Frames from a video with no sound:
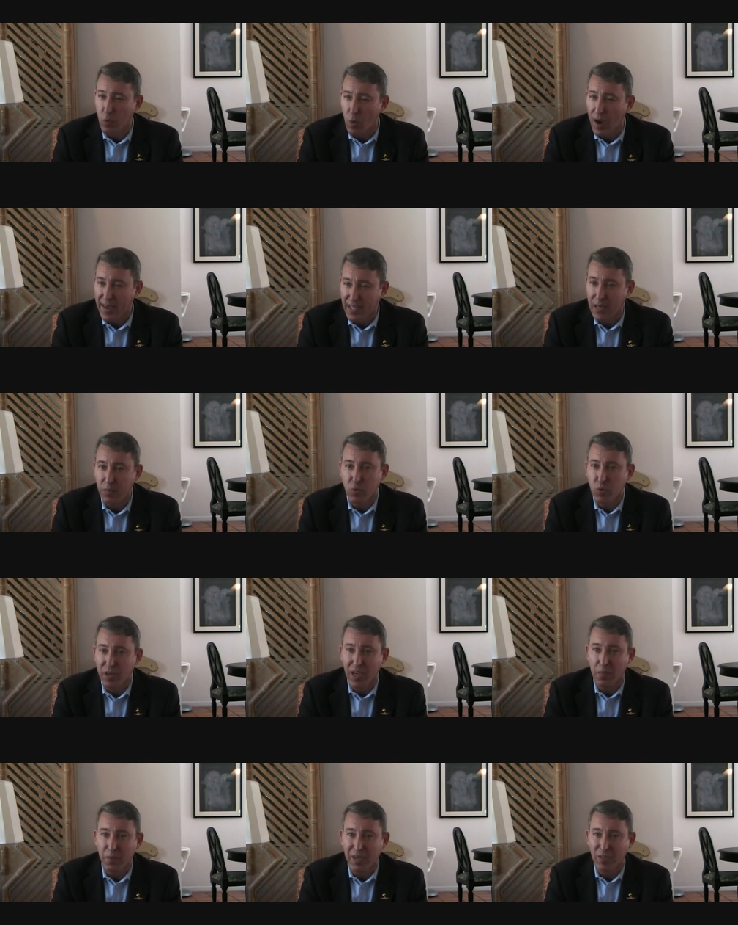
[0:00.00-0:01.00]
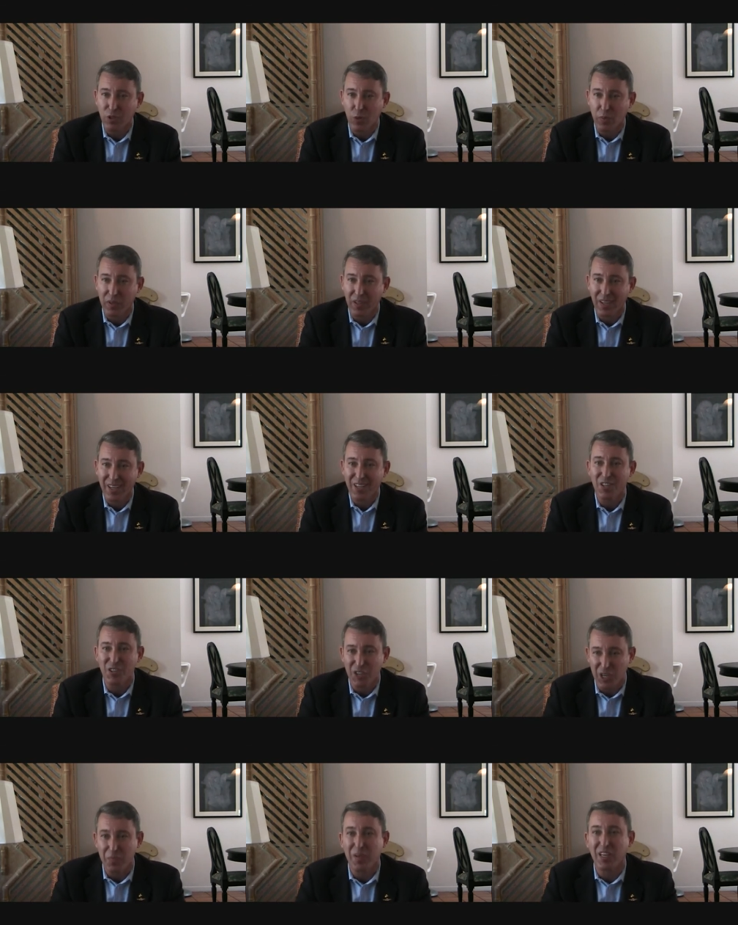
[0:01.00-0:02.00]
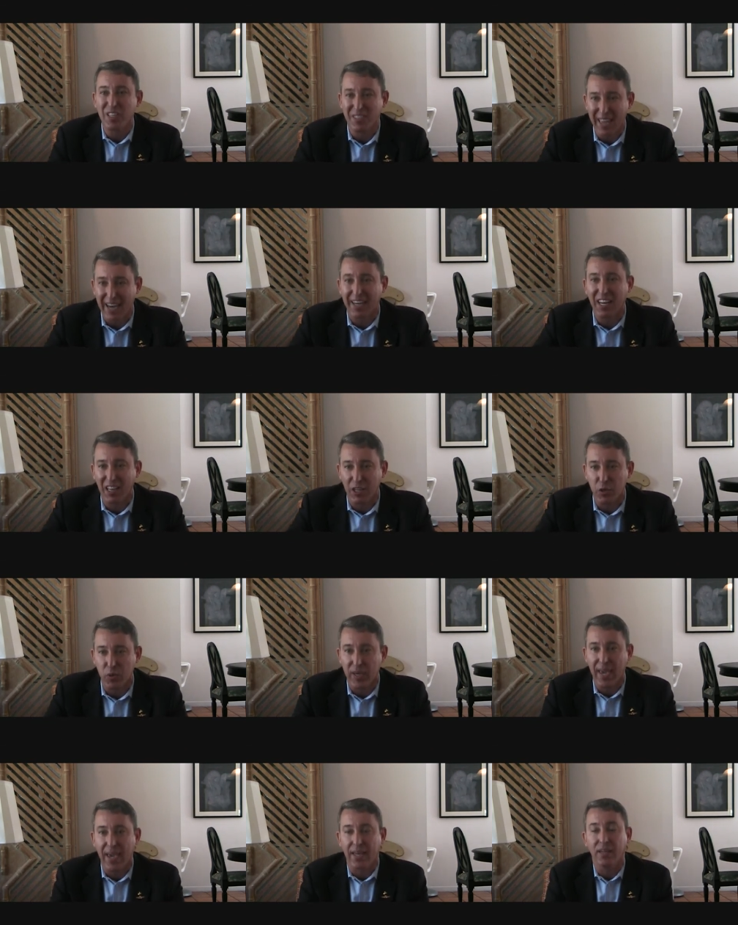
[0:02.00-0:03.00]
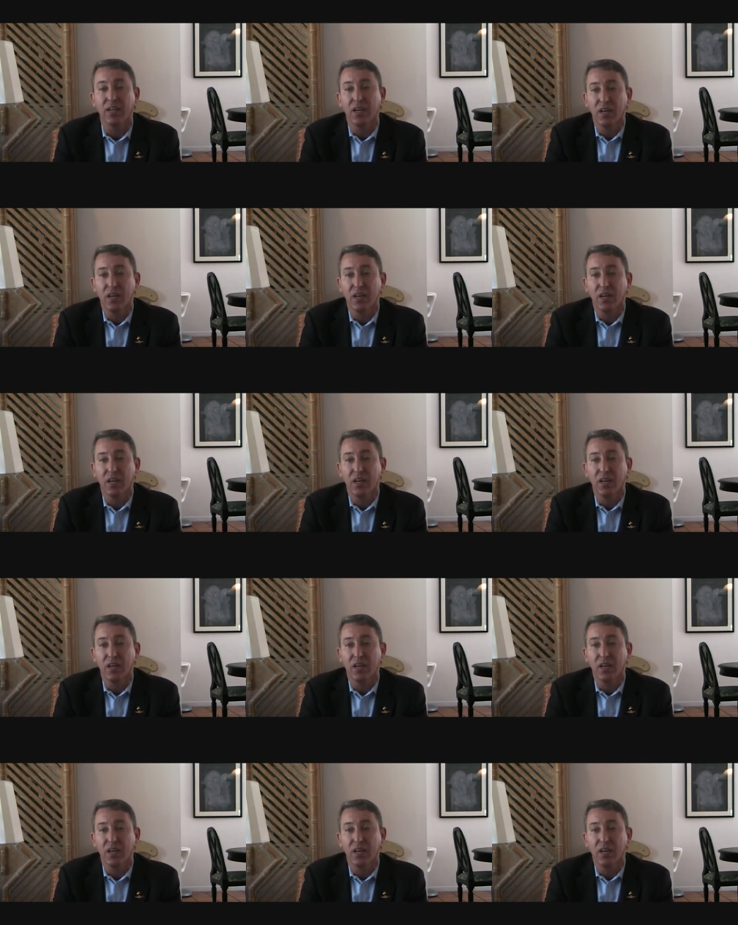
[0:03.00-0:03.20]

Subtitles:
Why keep two campaigns open just because technically you can?